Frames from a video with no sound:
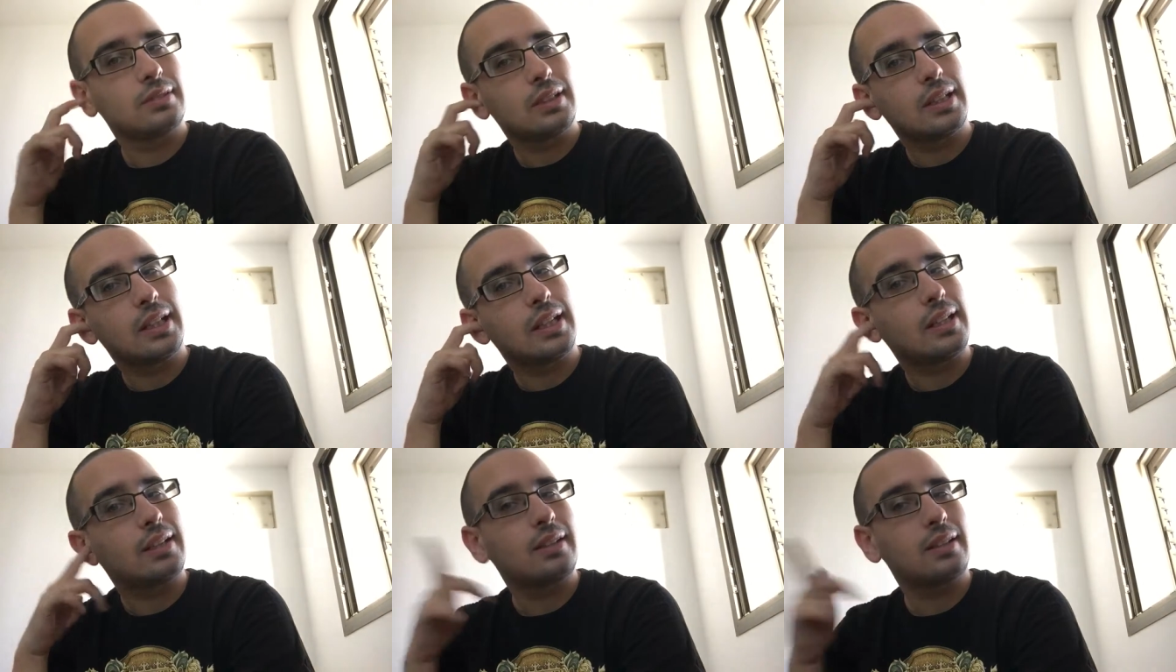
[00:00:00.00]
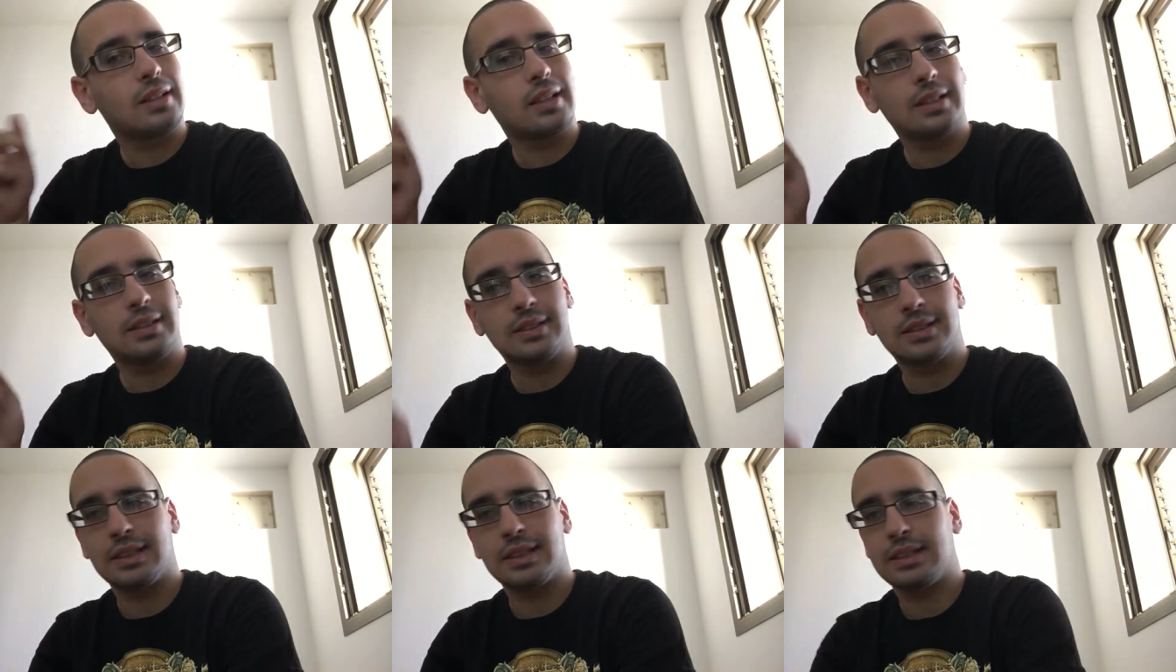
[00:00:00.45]

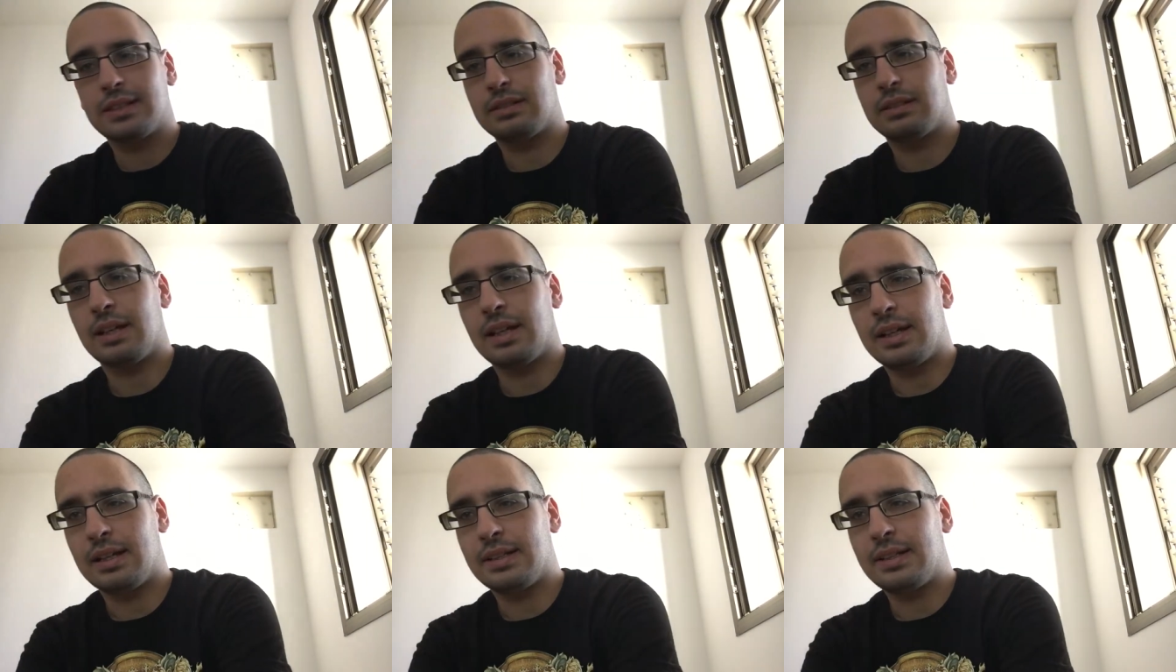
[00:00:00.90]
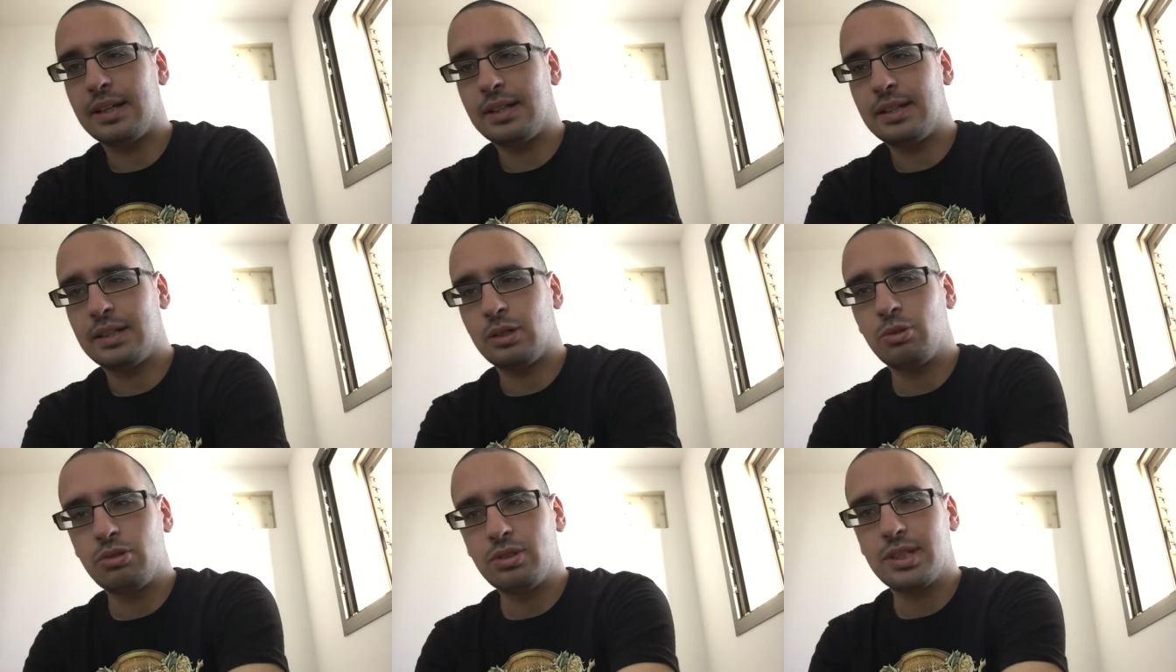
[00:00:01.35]
intrinsic, uh,
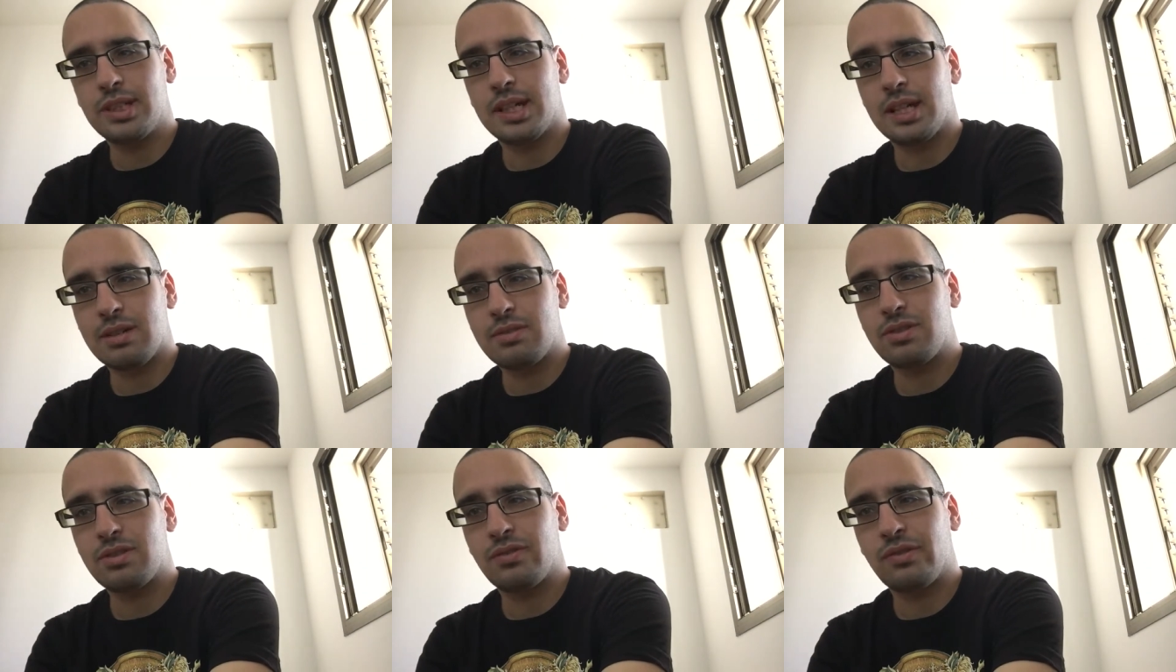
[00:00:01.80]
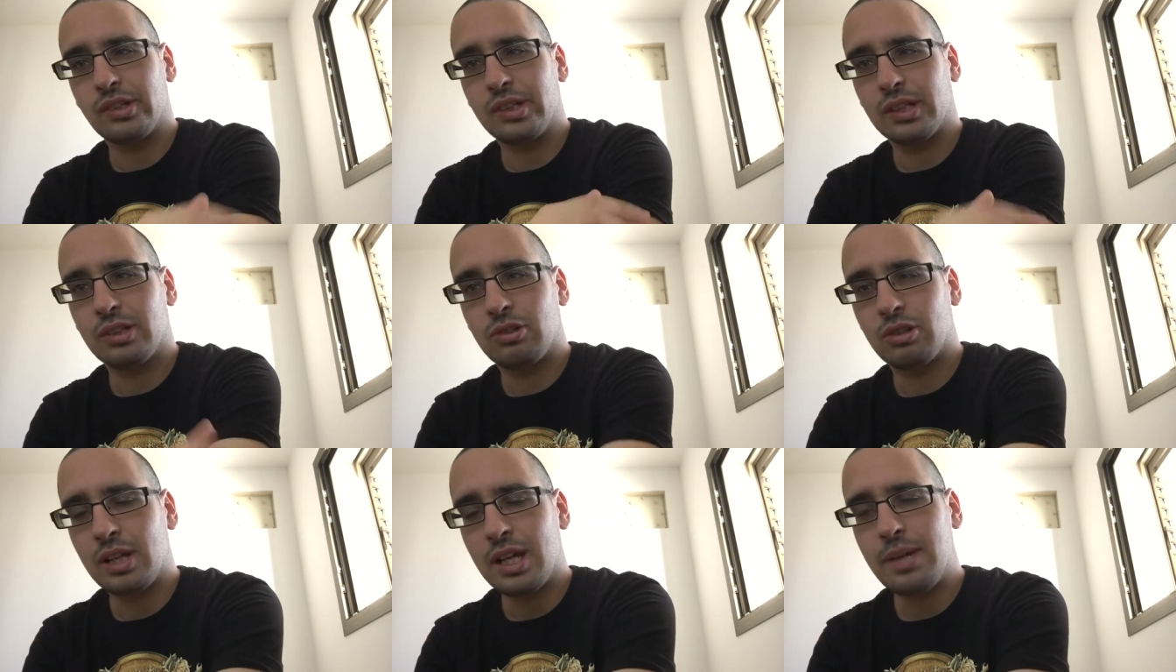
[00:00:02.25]
another root cause for
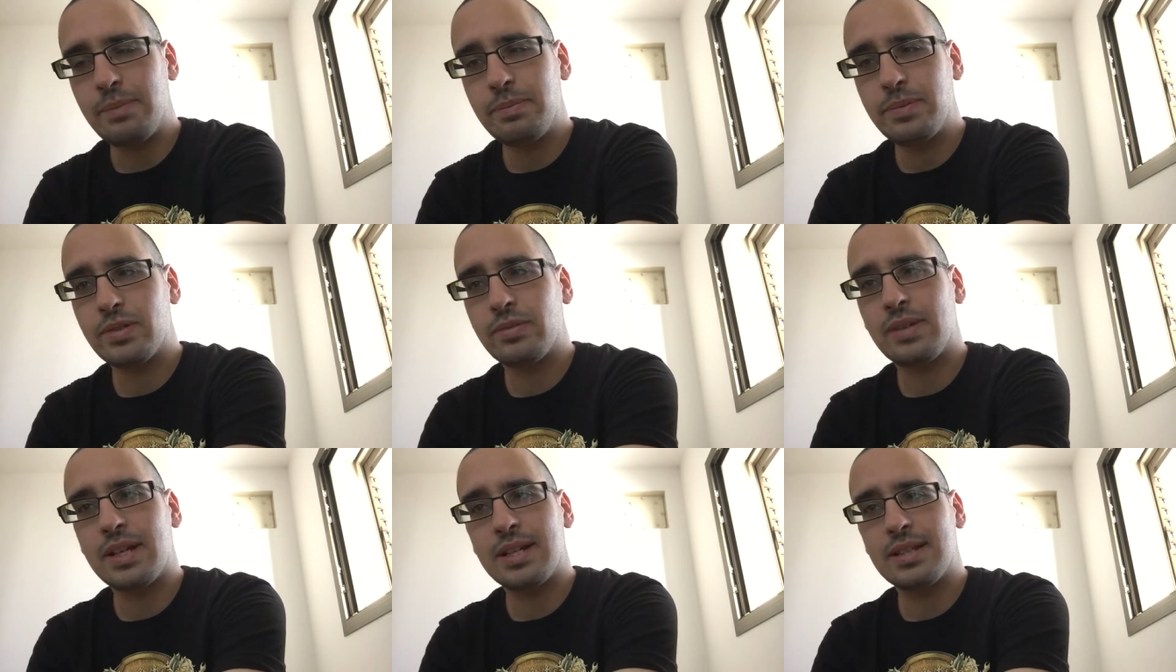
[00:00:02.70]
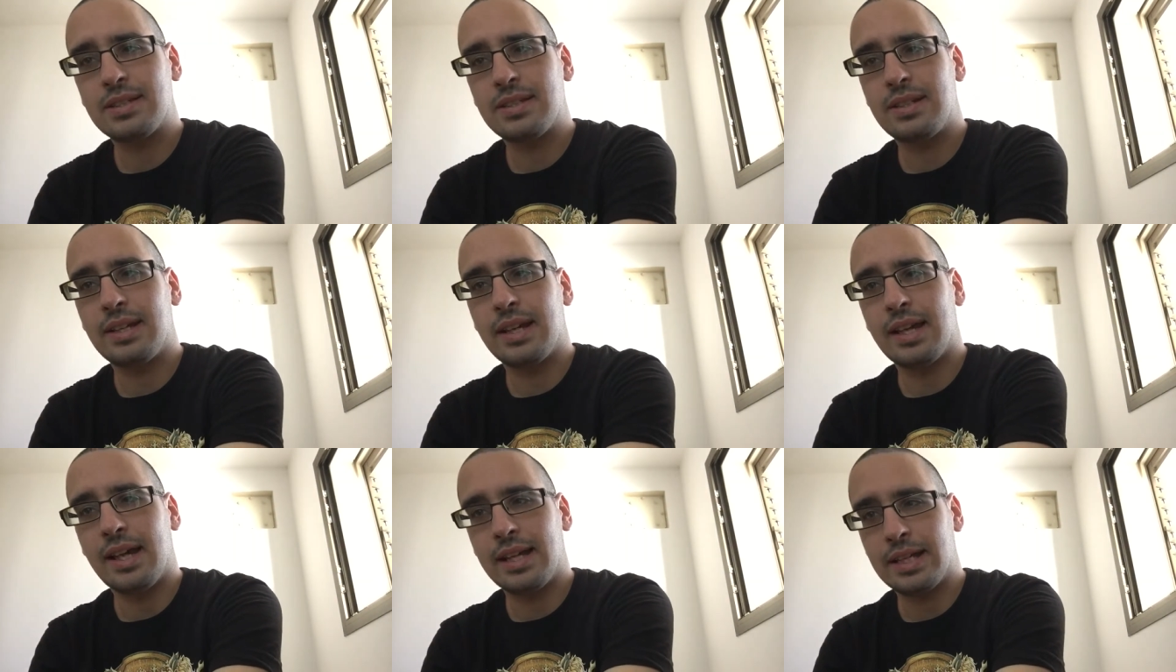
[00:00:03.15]
the collapse was
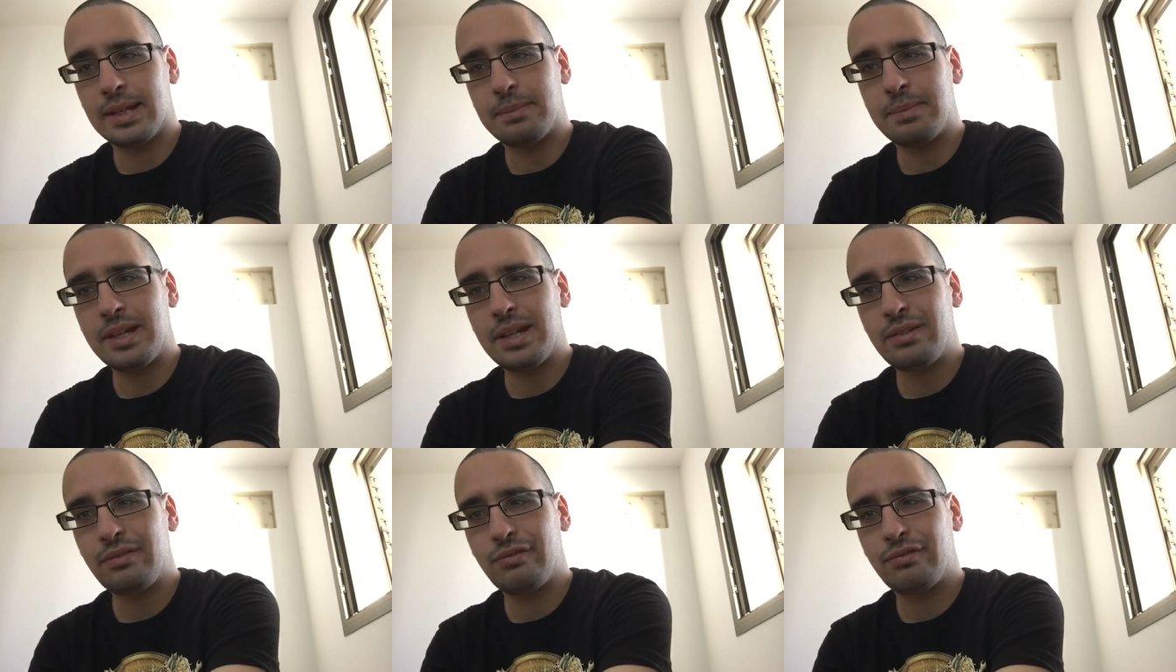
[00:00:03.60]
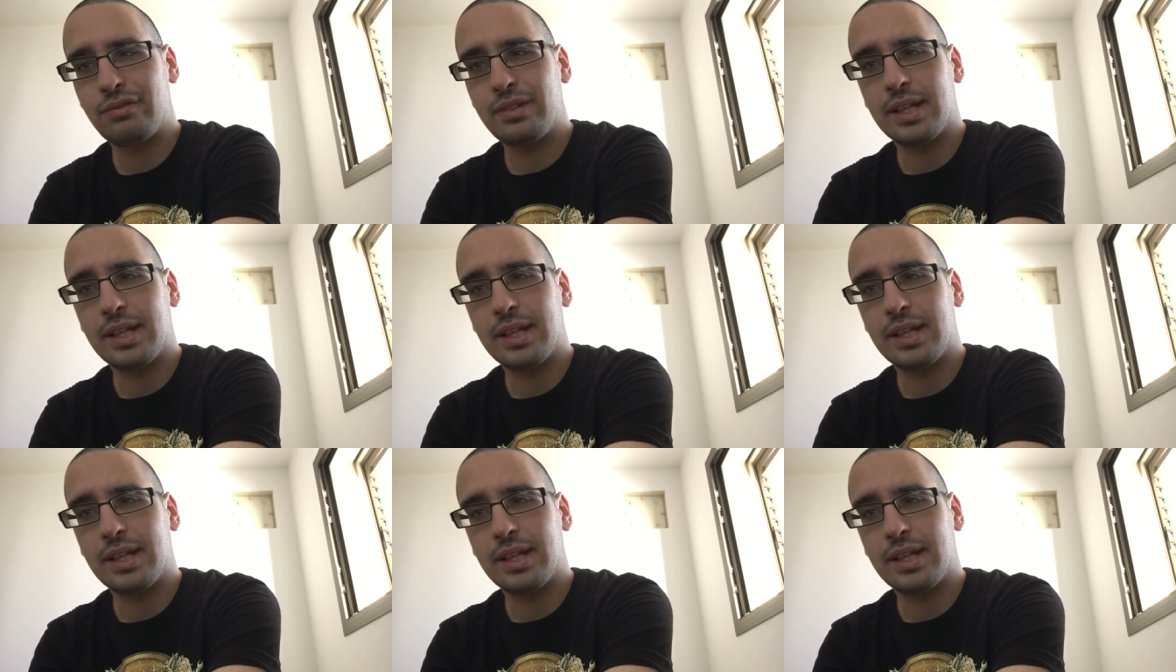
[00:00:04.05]
the IMF,